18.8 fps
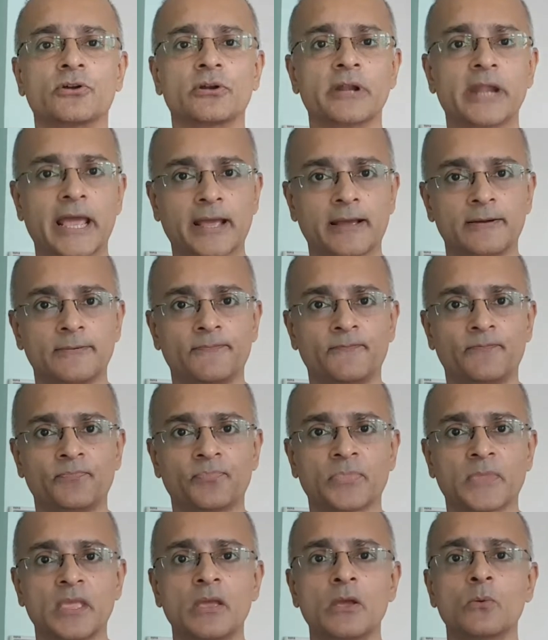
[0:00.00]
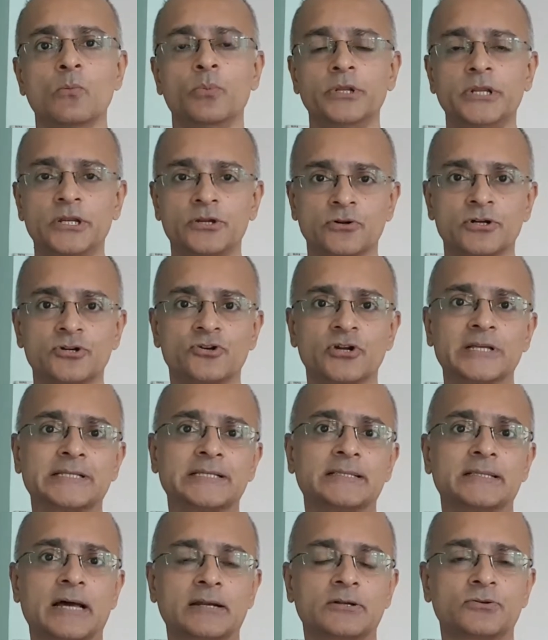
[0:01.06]
neck. We need to address
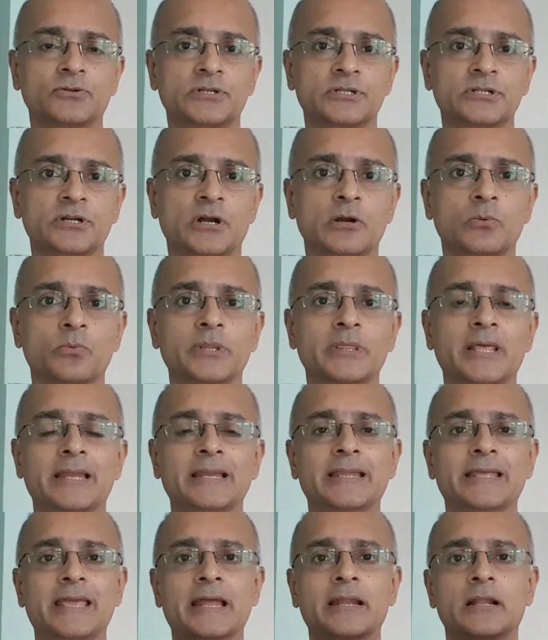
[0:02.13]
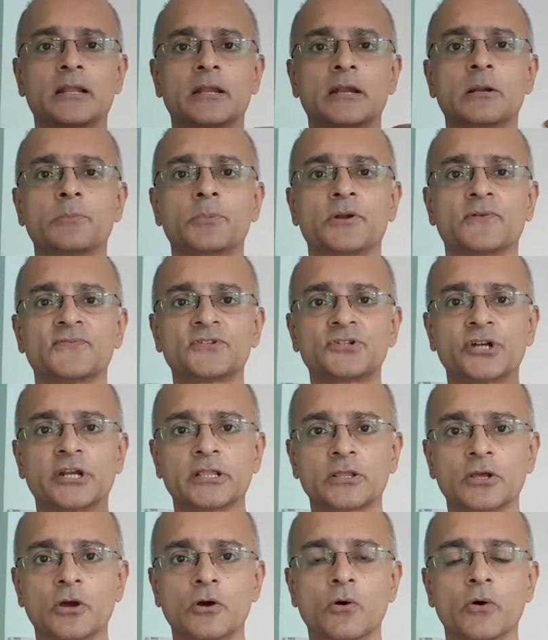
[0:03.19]
that to start with and get a little bit of strength
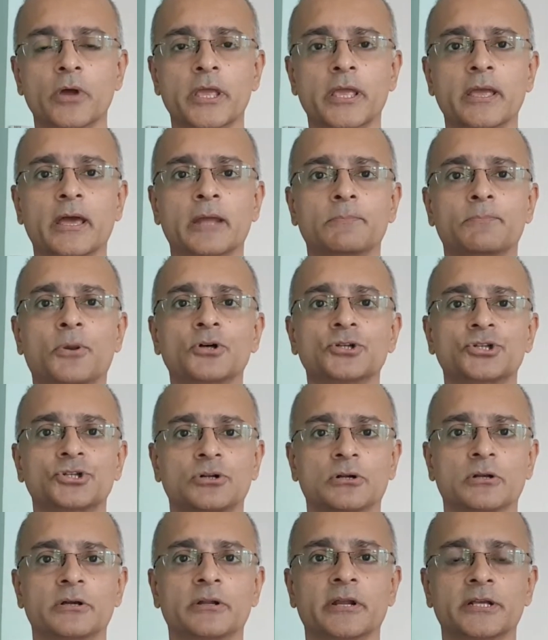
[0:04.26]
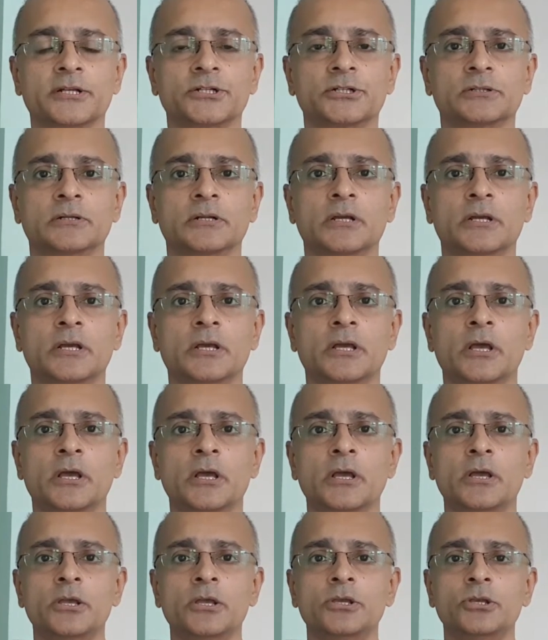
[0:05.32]
going and postural correction.
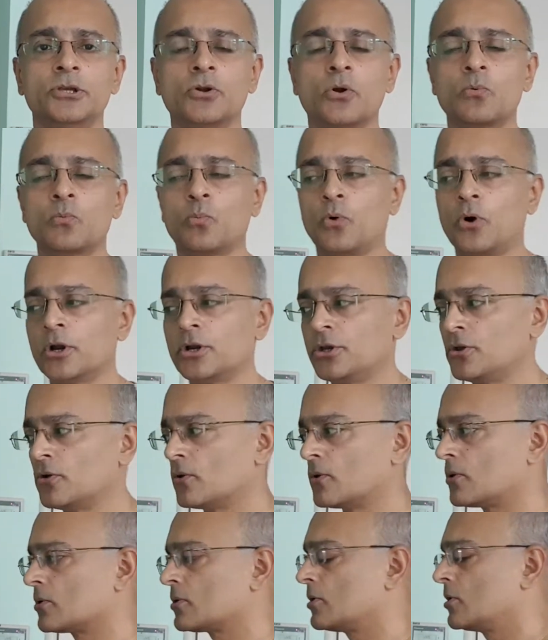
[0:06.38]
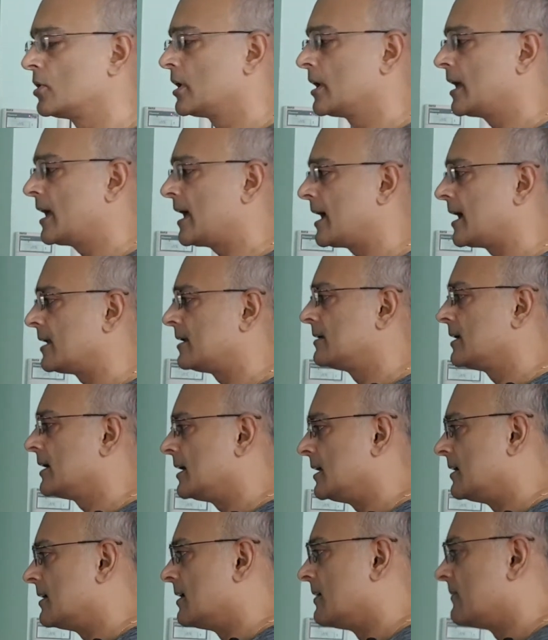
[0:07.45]
You don't want your head in a